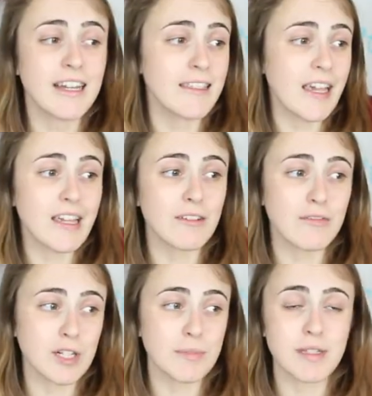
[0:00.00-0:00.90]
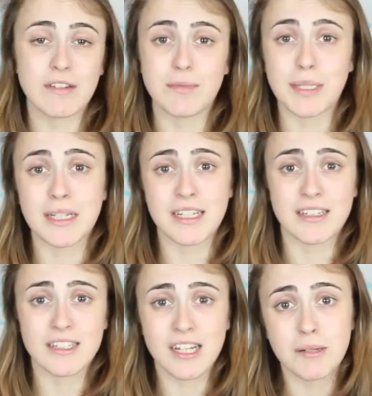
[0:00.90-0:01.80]
and they confirmed they've been getting
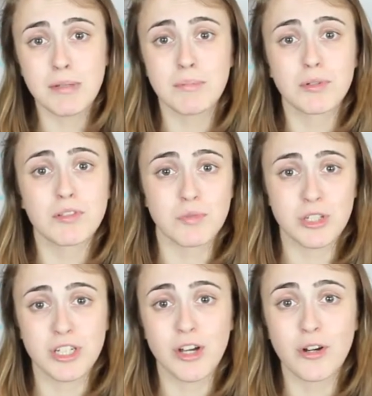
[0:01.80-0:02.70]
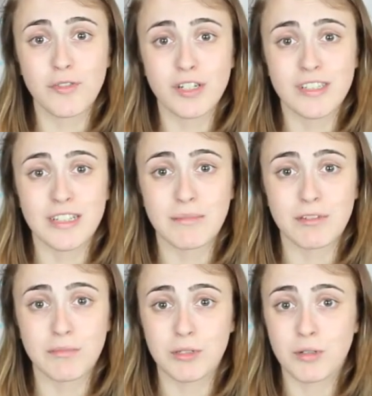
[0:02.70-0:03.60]
a ton of people switching over to them
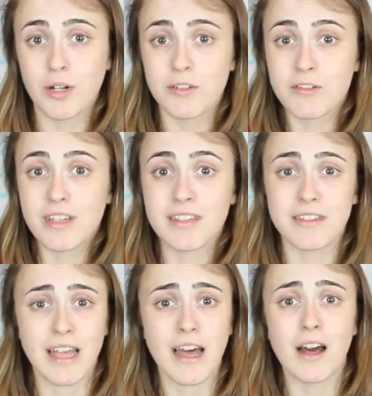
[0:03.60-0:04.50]
from Bluehost because